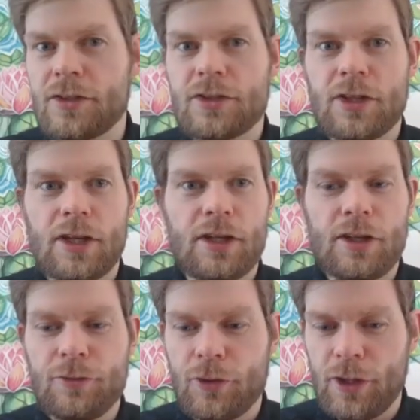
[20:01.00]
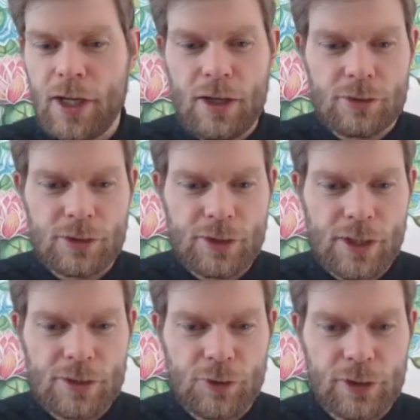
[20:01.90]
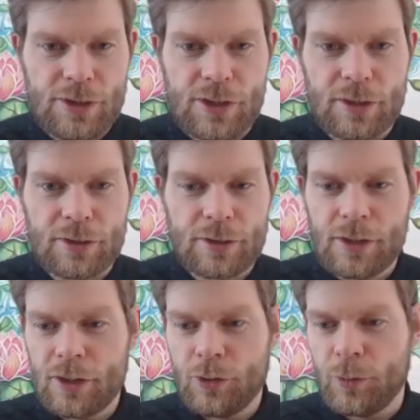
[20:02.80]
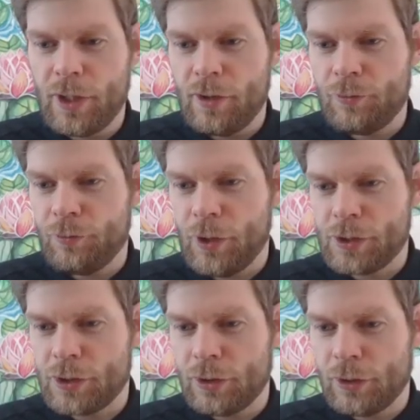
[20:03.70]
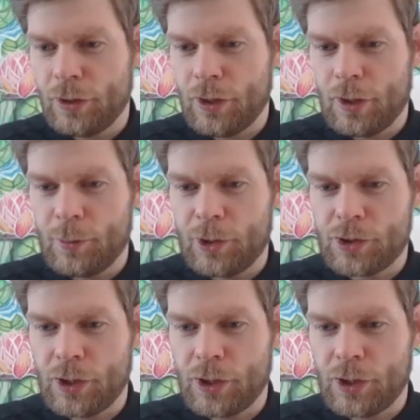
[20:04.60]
sign off for now. Thanks for listening. We have functional armor